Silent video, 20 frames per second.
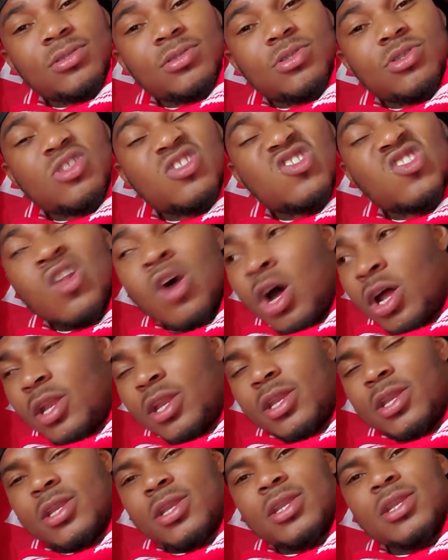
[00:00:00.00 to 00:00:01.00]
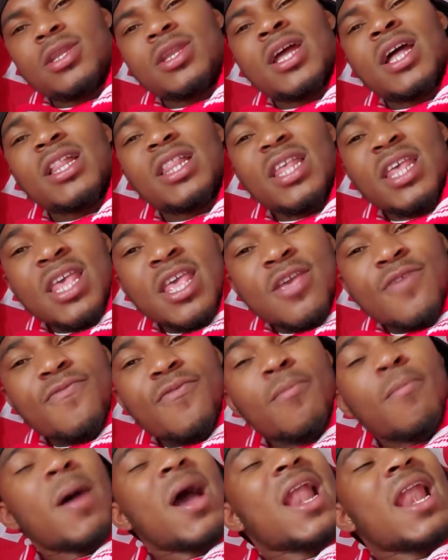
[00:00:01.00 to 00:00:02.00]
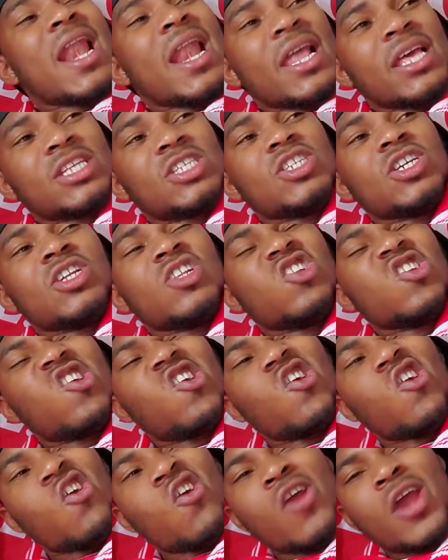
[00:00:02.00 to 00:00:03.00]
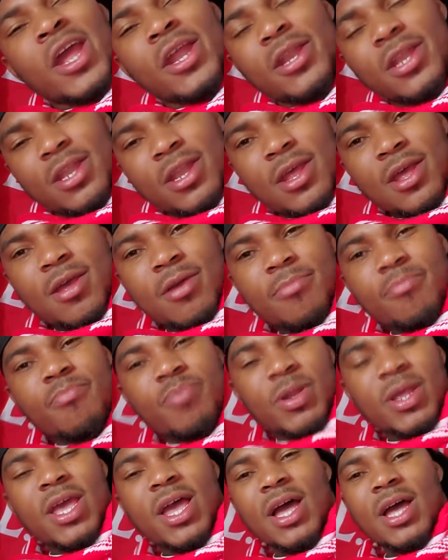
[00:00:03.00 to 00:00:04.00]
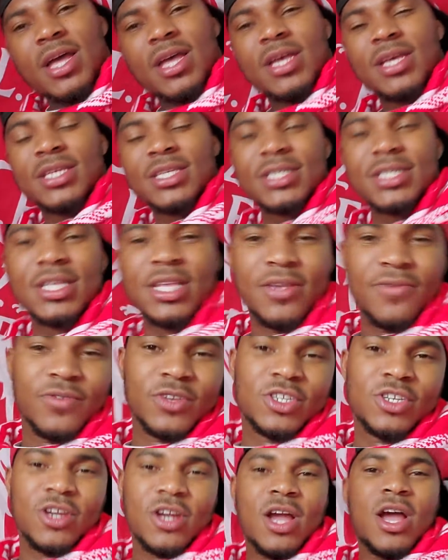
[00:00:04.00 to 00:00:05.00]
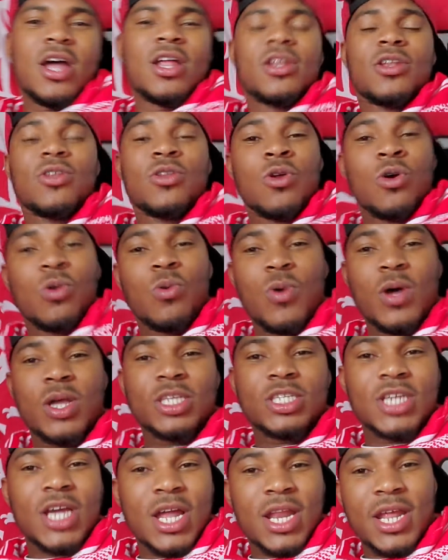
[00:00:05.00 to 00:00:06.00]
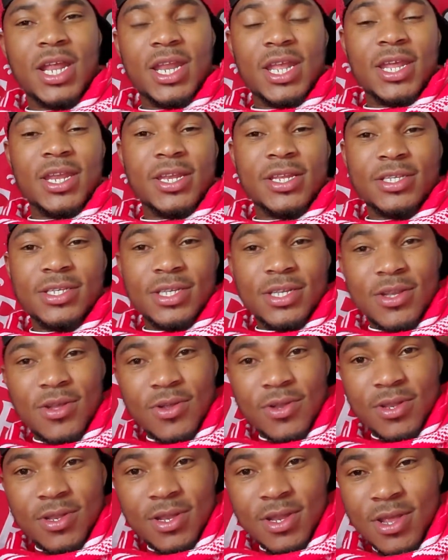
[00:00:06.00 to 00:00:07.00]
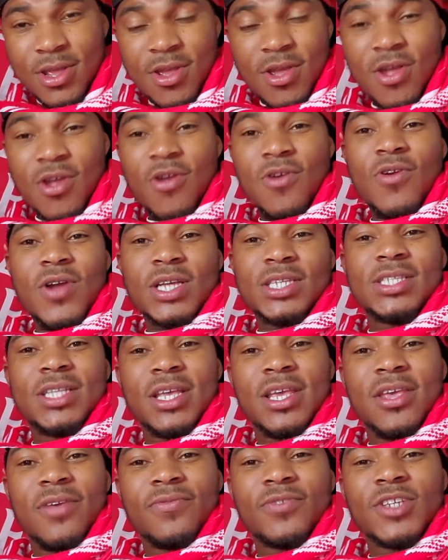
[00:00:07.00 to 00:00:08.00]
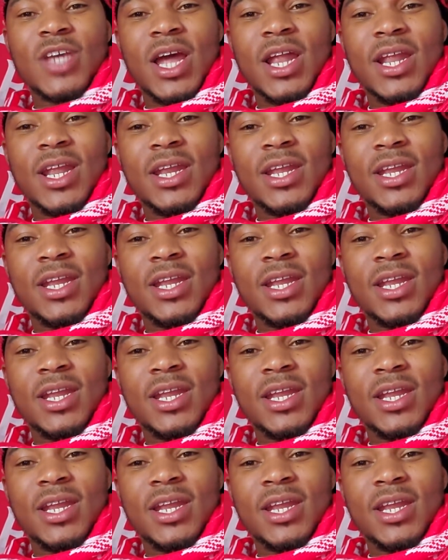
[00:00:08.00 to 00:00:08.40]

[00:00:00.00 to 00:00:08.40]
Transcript: None. Not even my legend, great player, Steven Gerrard, done what Jordan Henderson done. We have to give Jordan